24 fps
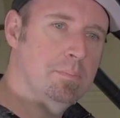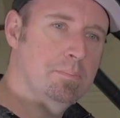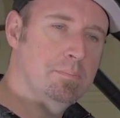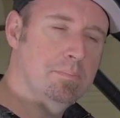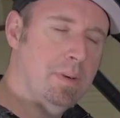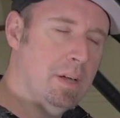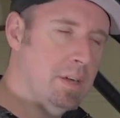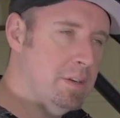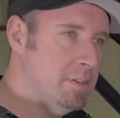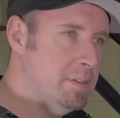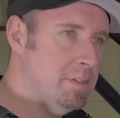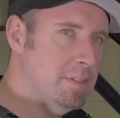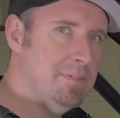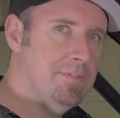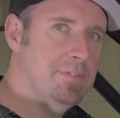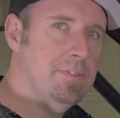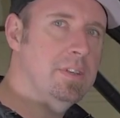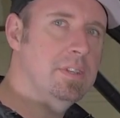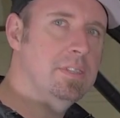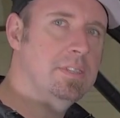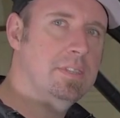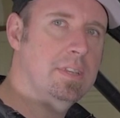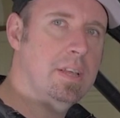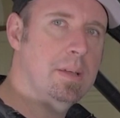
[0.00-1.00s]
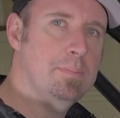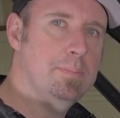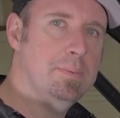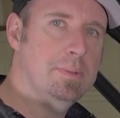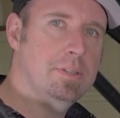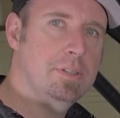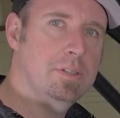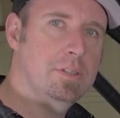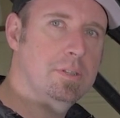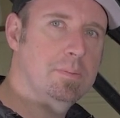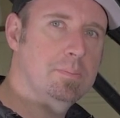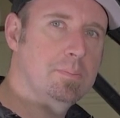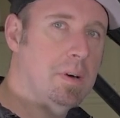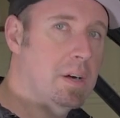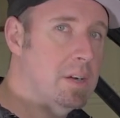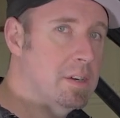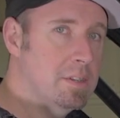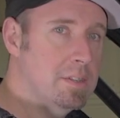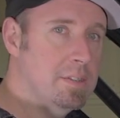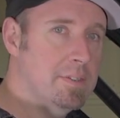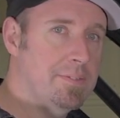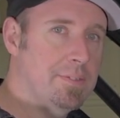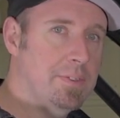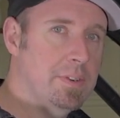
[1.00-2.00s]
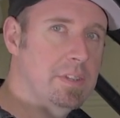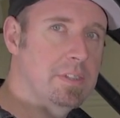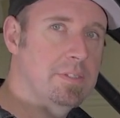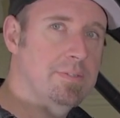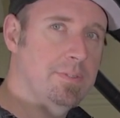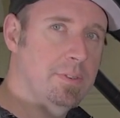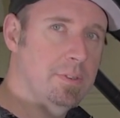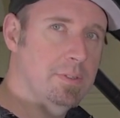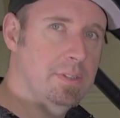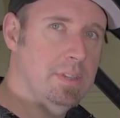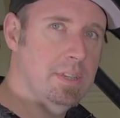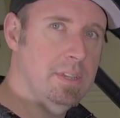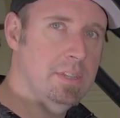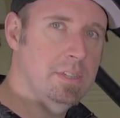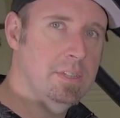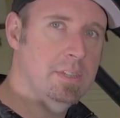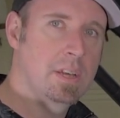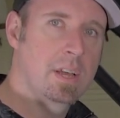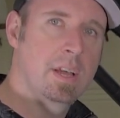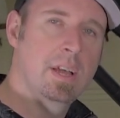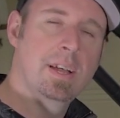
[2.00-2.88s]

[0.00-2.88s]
monitor the fridge temperatures, monitor the fridge voltage.